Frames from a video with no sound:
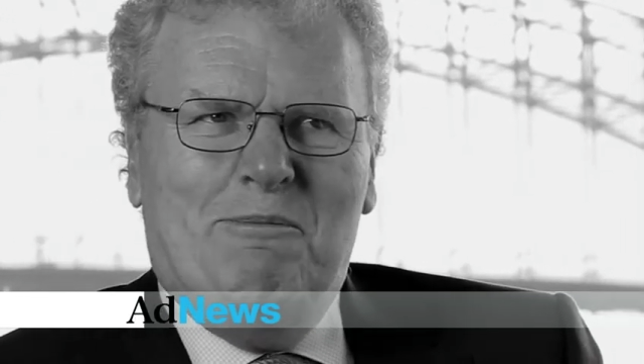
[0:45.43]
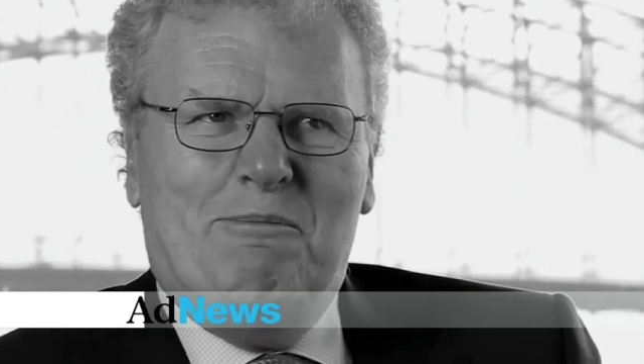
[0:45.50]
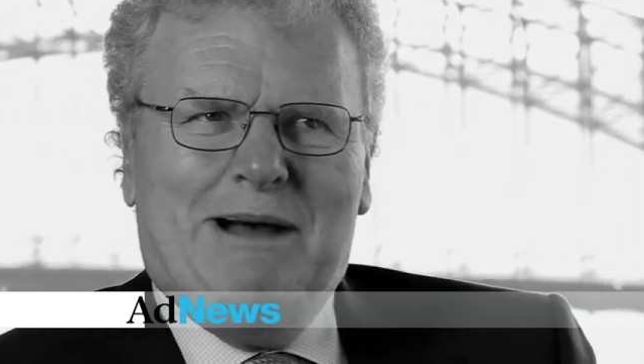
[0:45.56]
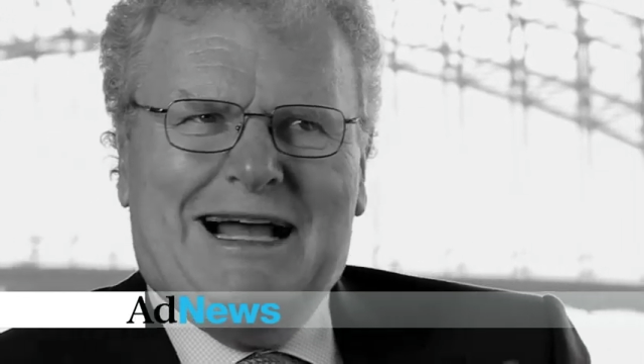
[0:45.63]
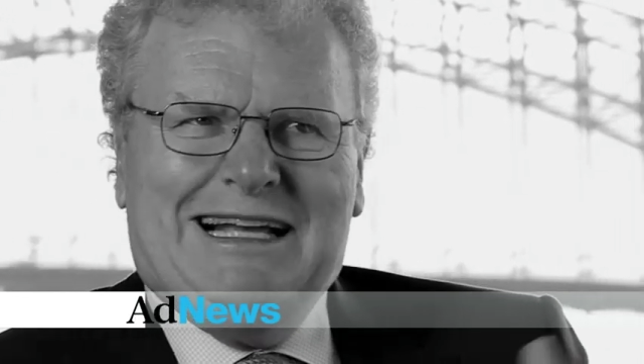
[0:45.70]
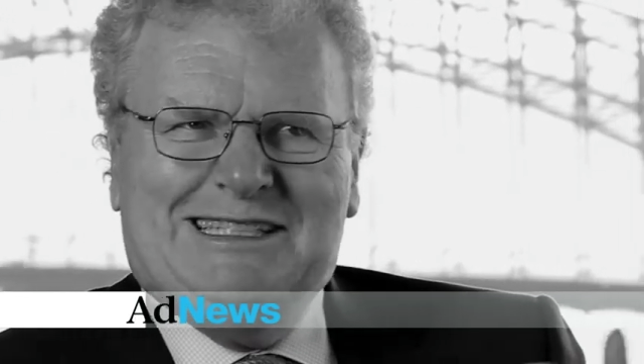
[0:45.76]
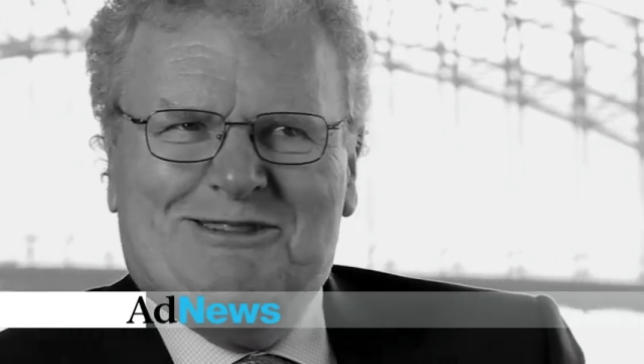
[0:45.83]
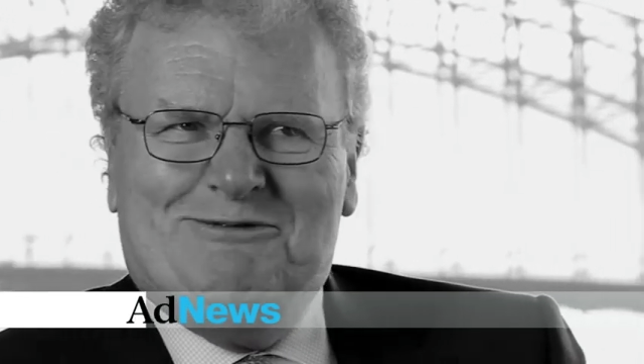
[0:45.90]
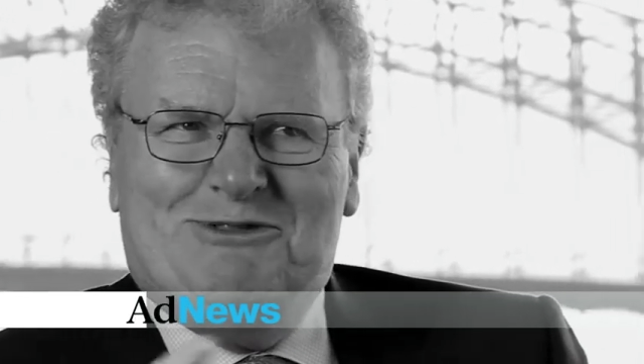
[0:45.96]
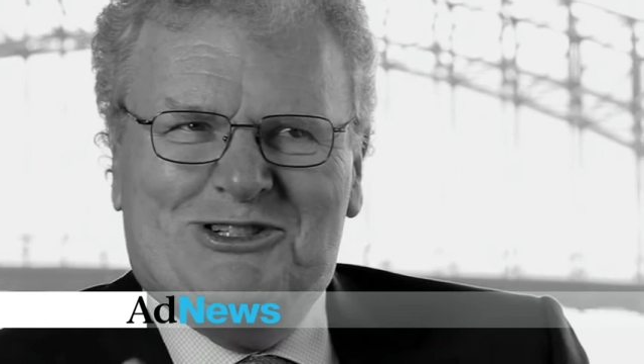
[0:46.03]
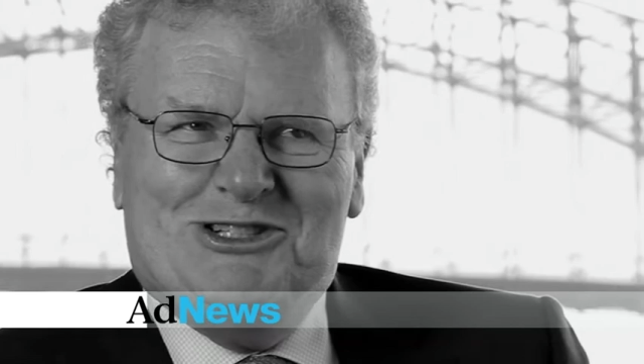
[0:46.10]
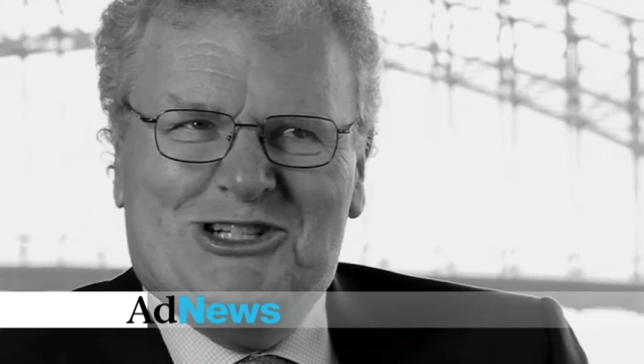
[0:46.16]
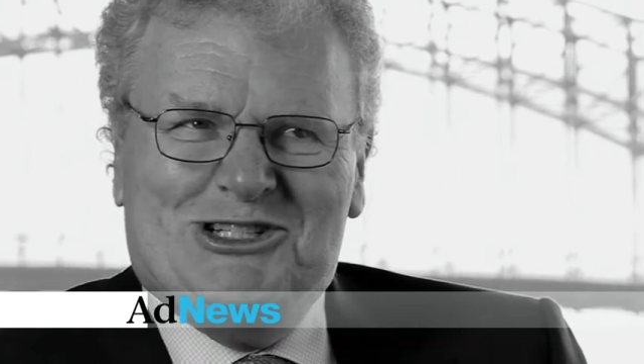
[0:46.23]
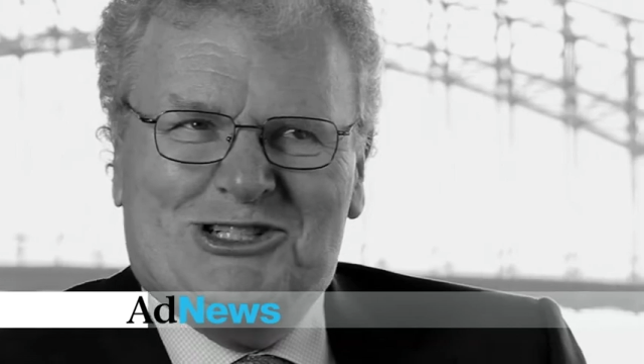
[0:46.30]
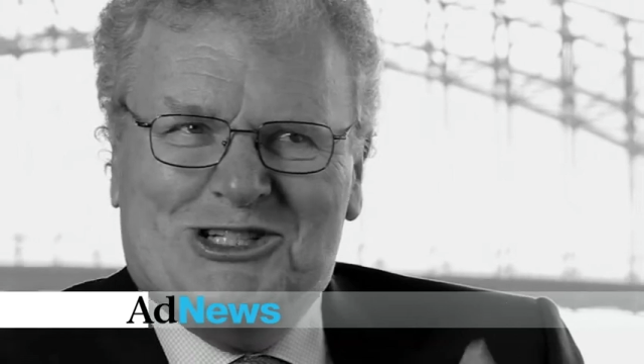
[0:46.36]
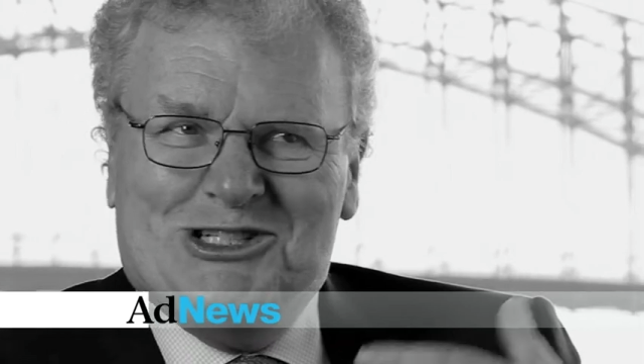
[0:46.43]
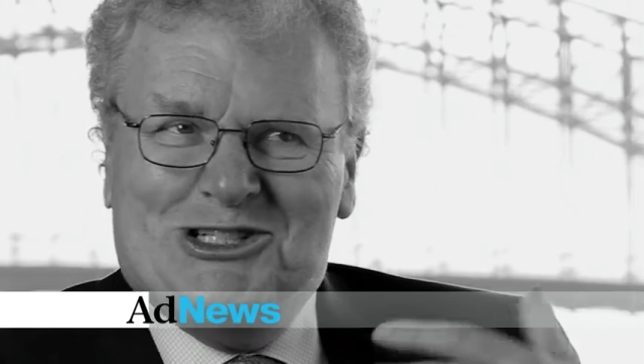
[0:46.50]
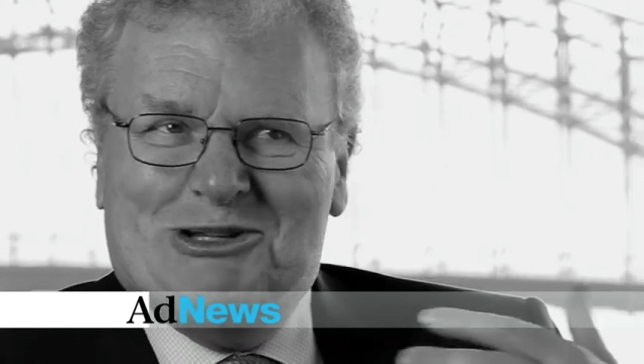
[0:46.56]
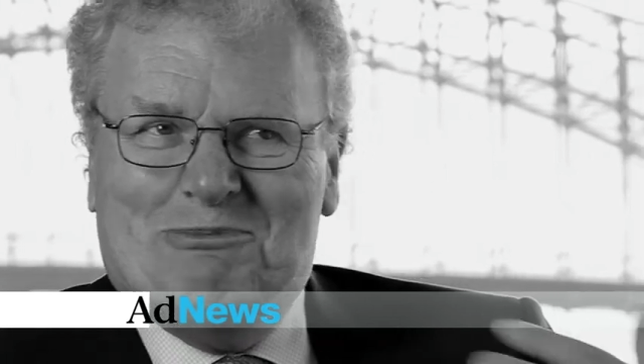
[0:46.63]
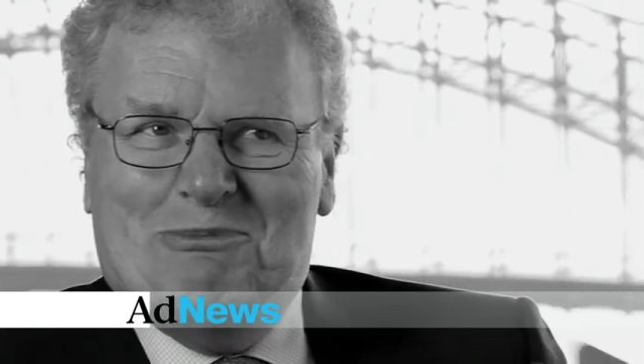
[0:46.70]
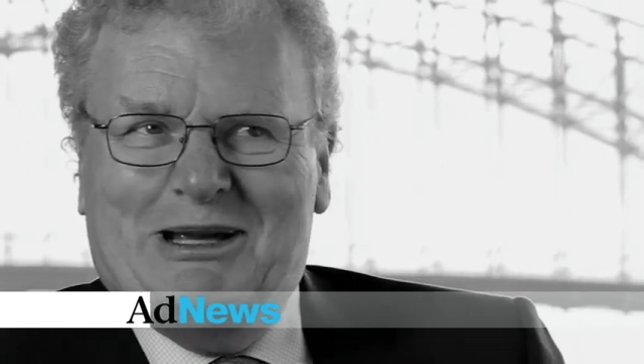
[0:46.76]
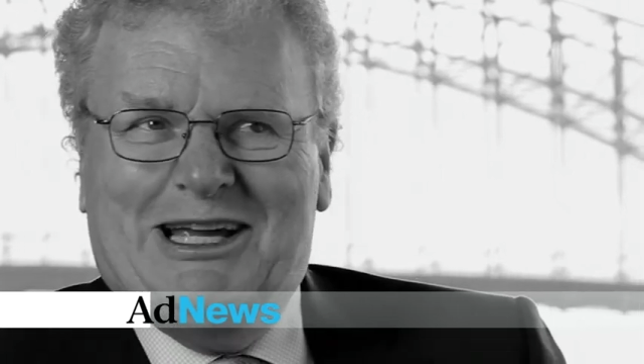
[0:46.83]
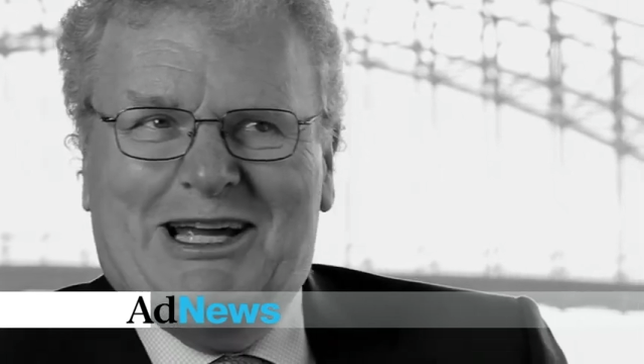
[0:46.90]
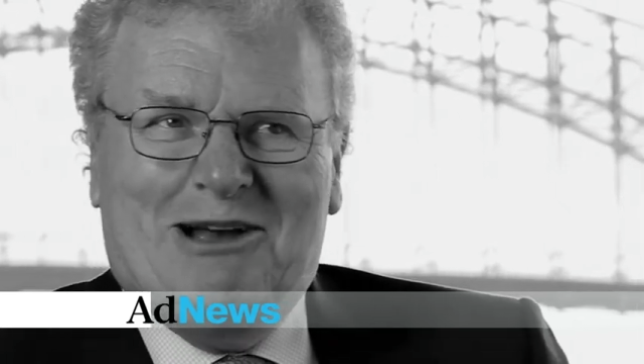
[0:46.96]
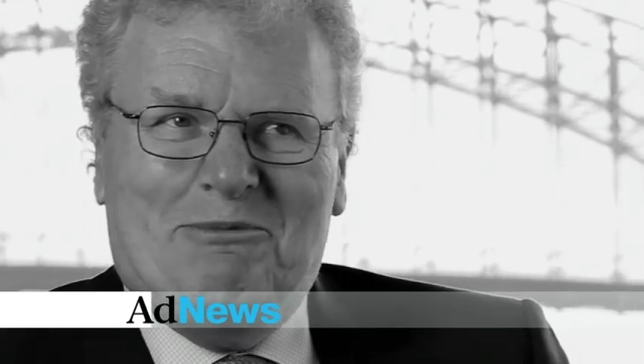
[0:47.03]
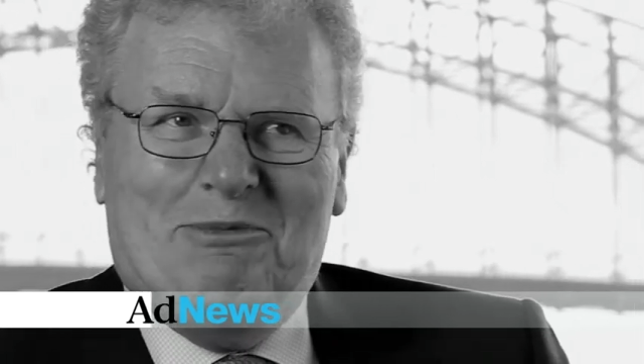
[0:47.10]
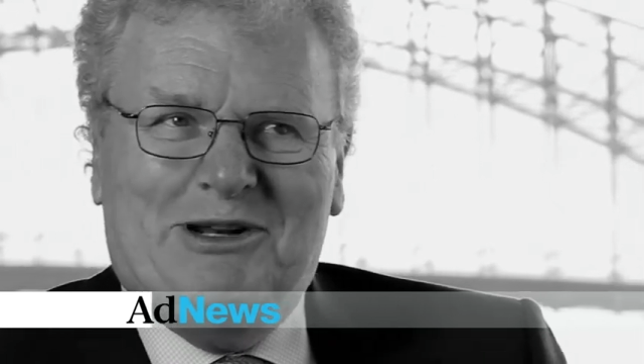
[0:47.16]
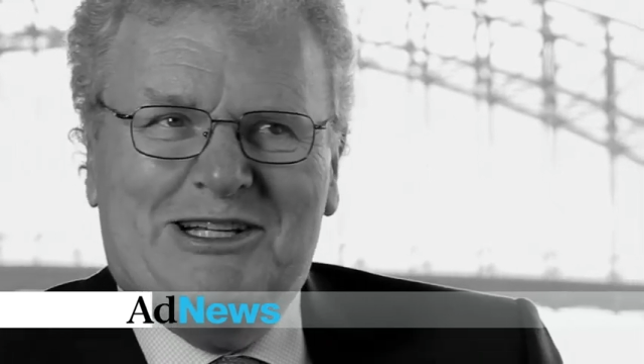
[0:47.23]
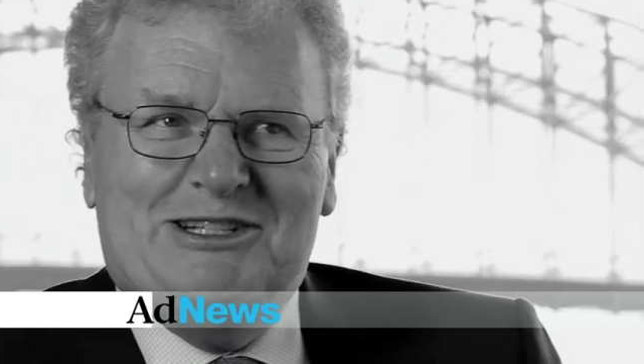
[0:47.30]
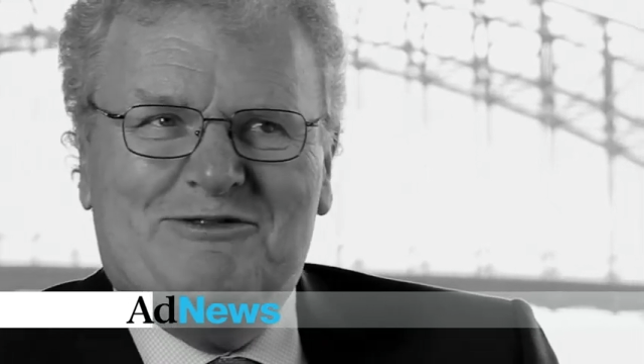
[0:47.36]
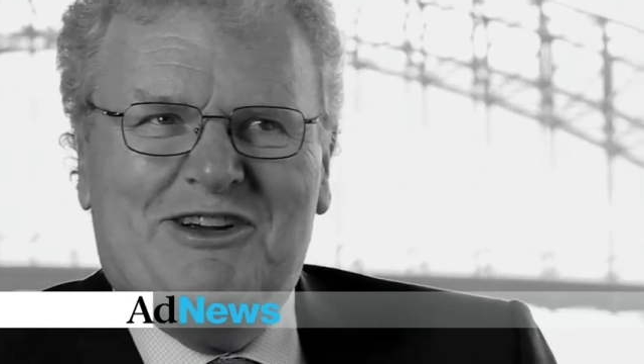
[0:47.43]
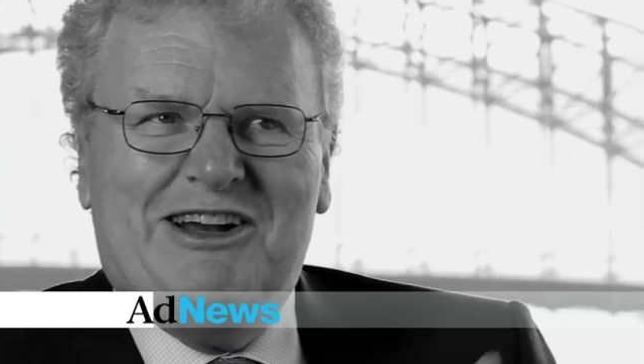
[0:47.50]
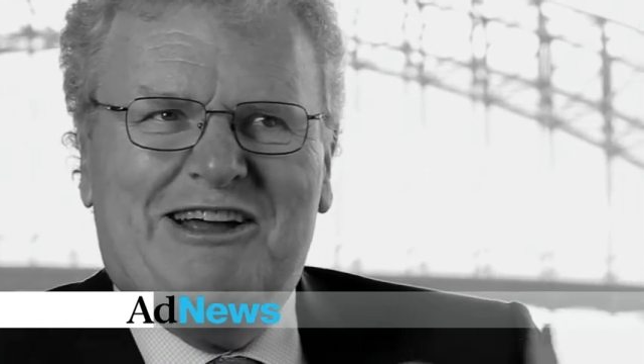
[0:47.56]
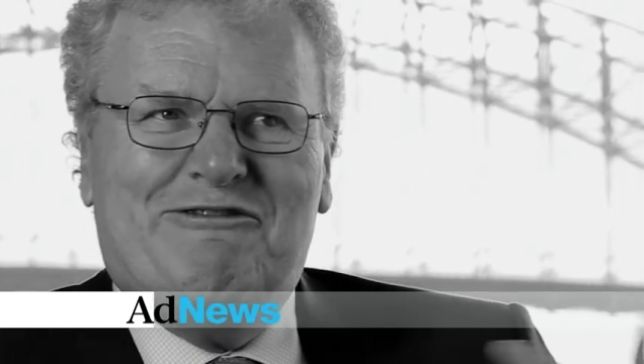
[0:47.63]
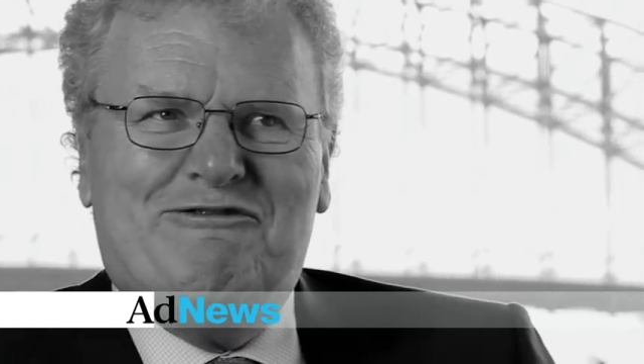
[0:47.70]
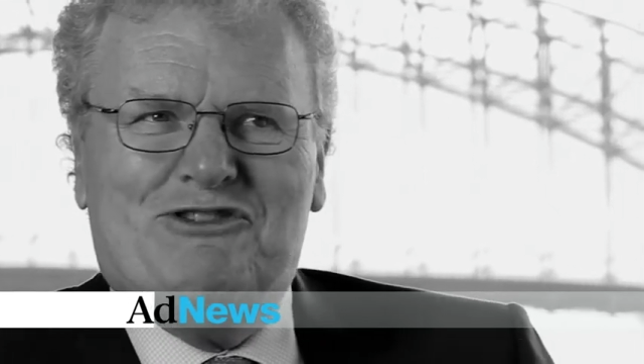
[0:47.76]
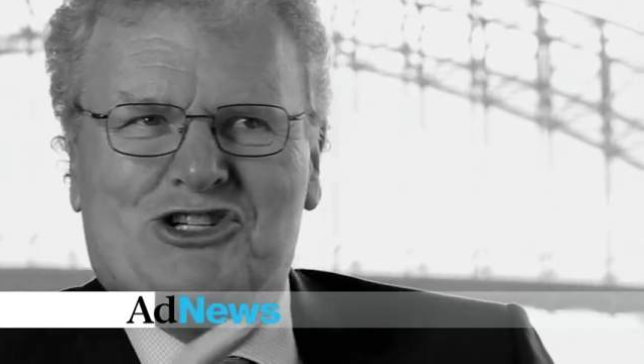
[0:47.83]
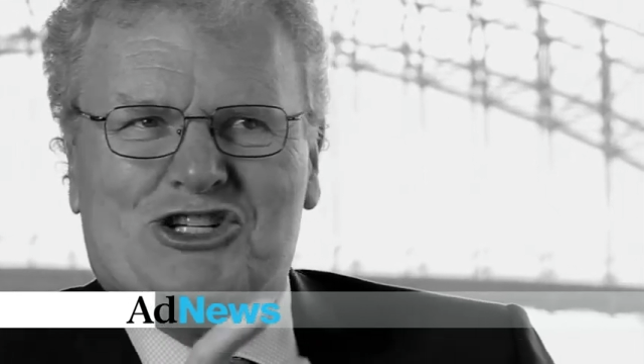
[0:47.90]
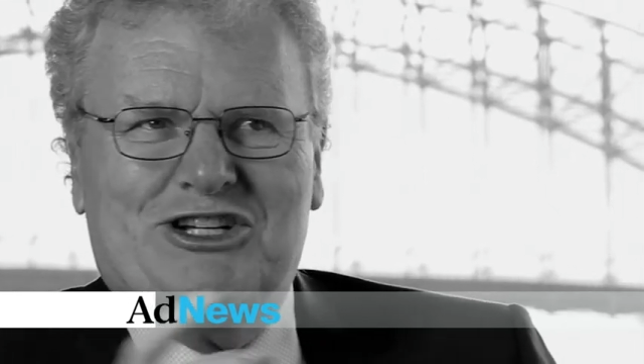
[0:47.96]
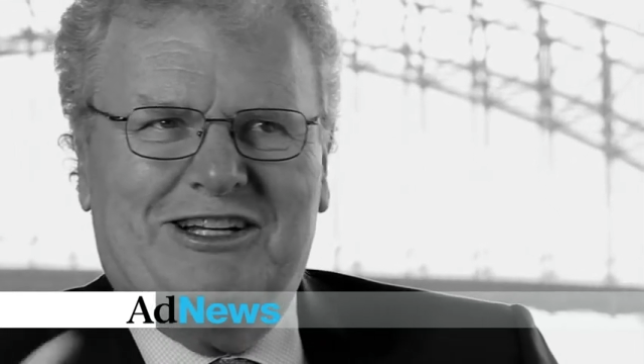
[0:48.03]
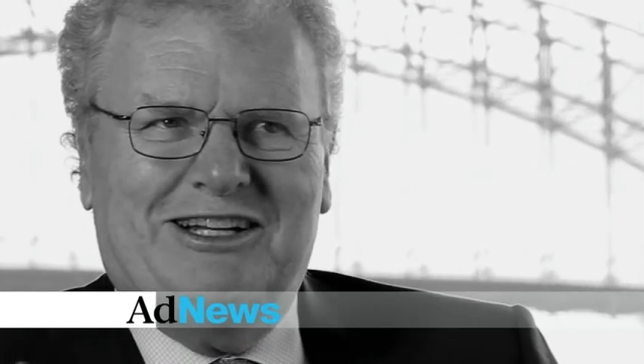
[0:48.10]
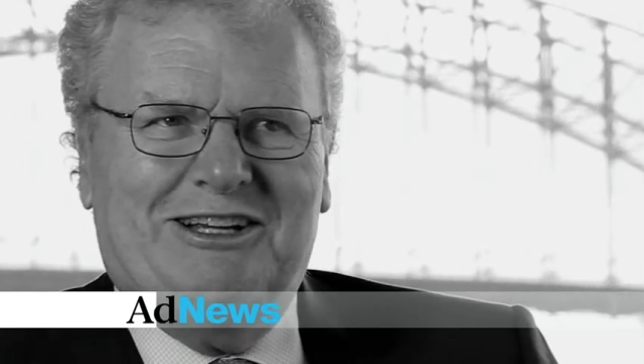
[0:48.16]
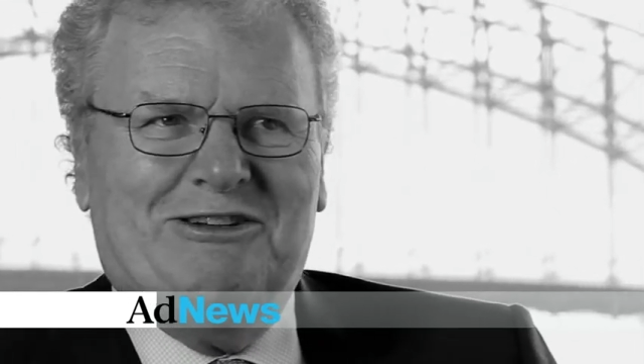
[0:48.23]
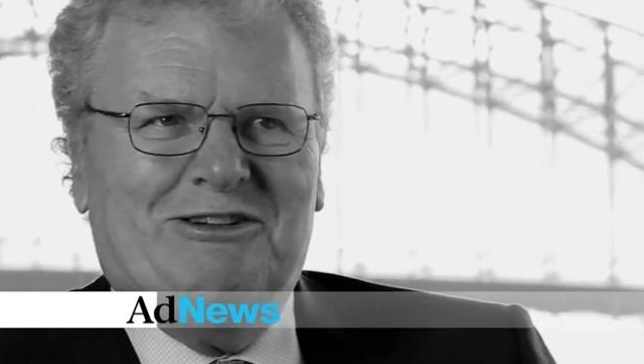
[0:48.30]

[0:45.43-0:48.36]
passive resistance in big companies very efficiently, you